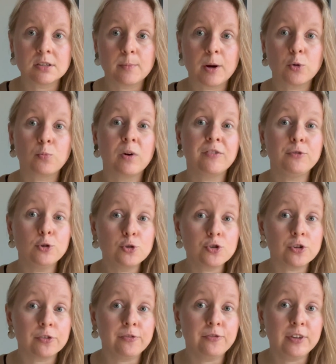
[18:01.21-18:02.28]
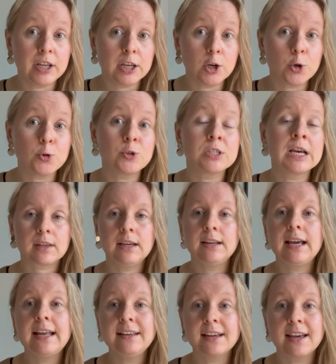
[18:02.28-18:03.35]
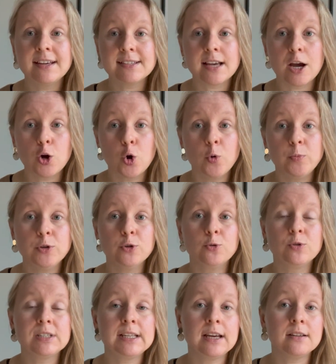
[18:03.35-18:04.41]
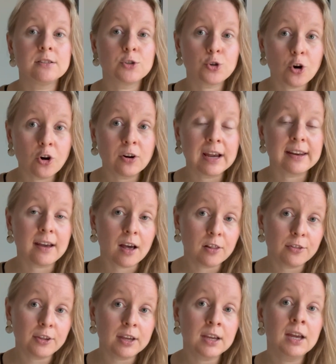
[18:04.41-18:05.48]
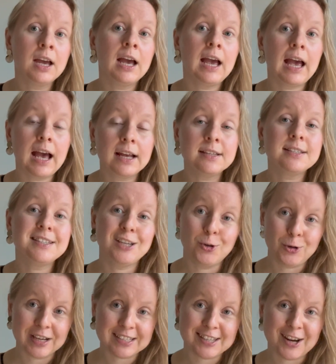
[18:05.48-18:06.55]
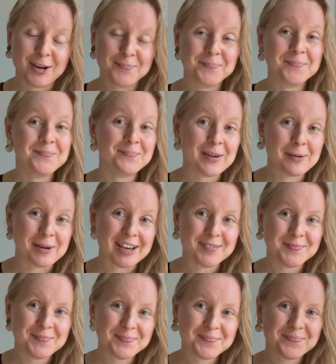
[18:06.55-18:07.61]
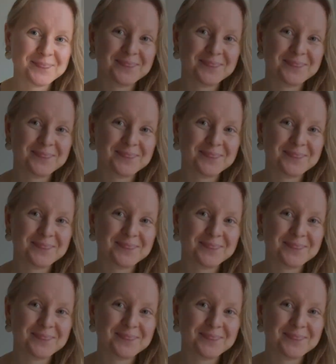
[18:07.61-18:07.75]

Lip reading: about my future videos. In any case, I hope you stay strong and healthy, and see you next time. Bye bye.